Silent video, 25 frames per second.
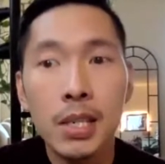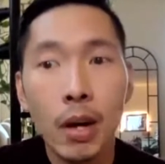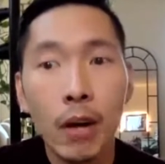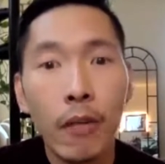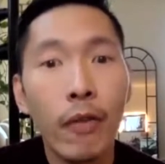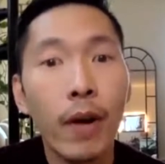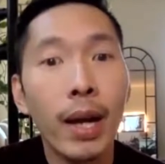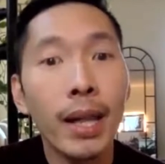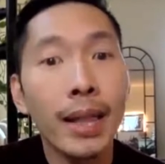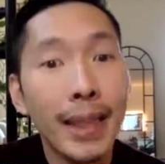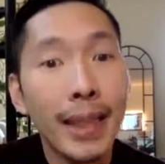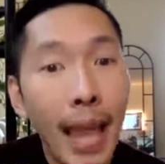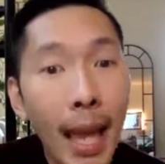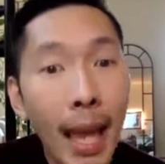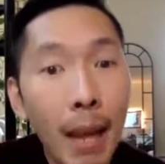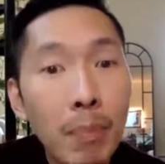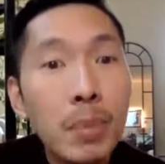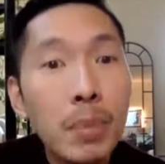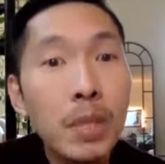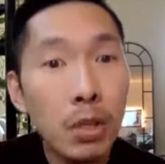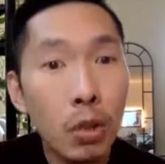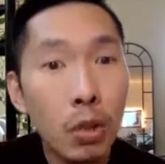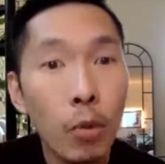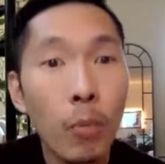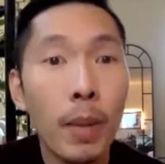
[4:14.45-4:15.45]
of
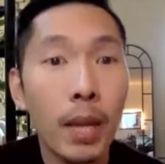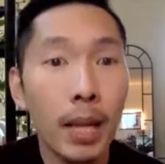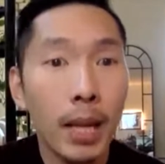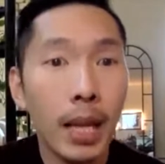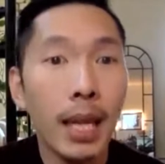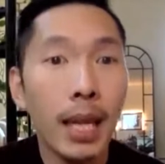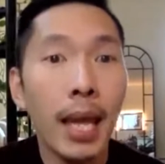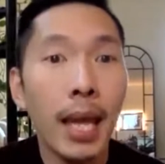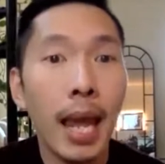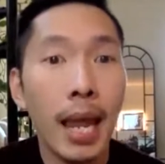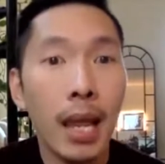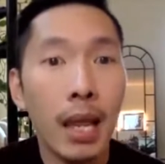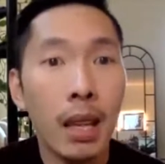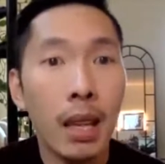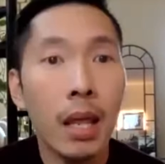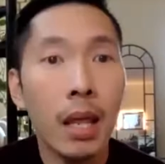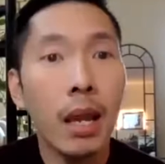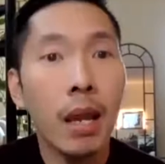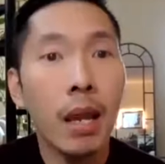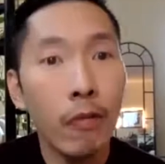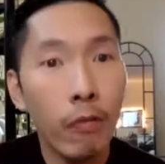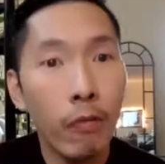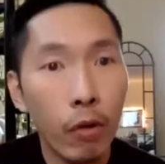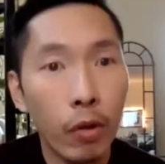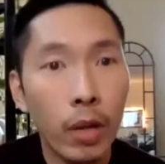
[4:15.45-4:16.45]
attempts to mitigate the
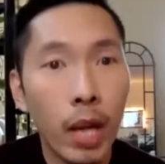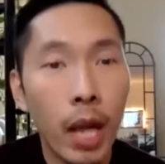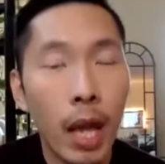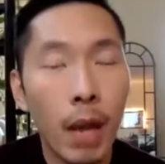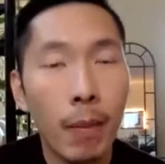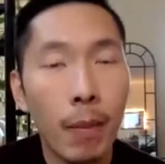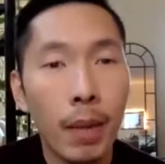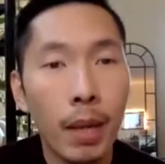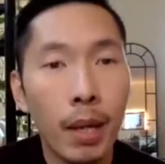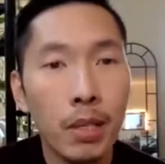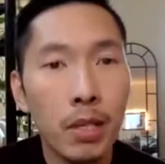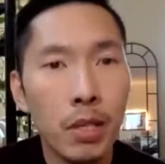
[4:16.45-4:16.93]
infodemic.